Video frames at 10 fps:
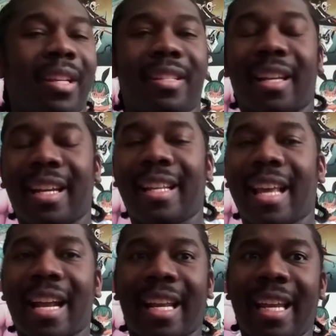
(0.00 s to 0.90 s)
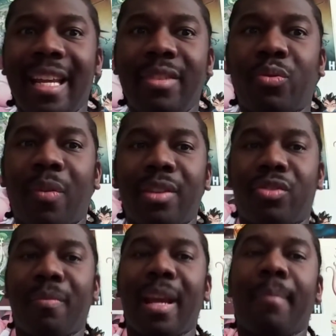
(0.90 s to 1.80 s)
saying that he's going
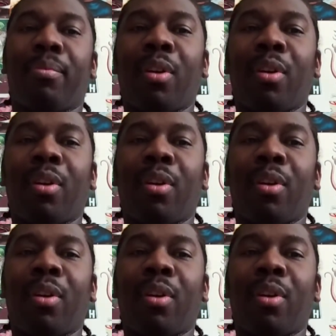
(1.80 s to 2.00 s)
to make